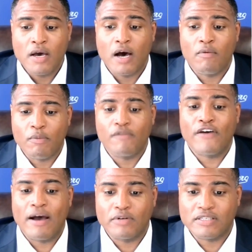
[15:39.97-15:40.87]
What we
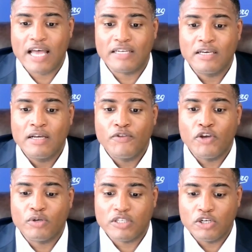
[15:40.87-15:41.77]
found is that,
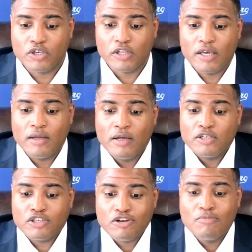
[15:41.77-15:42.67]
essentially
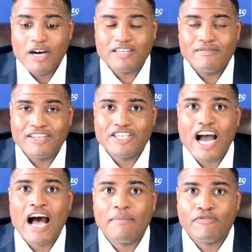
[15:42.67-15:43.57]
so much of the
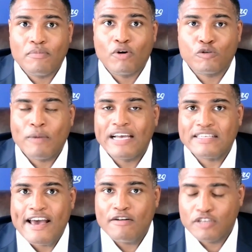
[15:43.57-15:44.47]
job for most
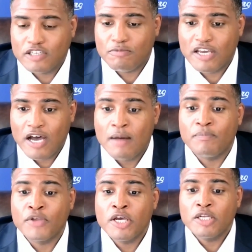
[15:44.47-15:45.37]
buy-siders has become